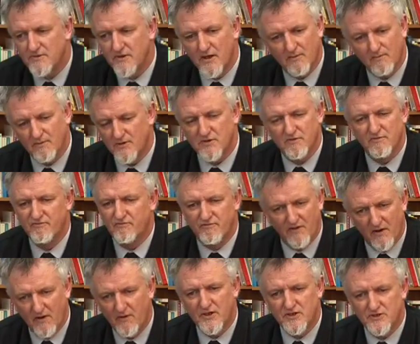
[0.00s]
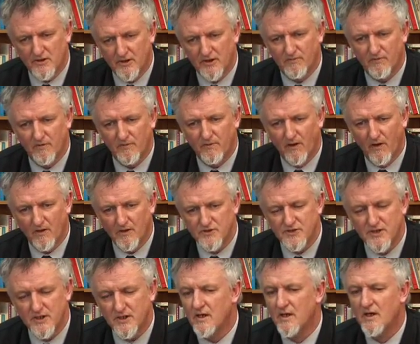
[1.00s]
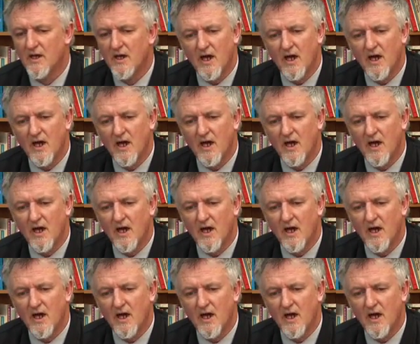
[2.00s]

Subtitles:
that it was a very deliberate policy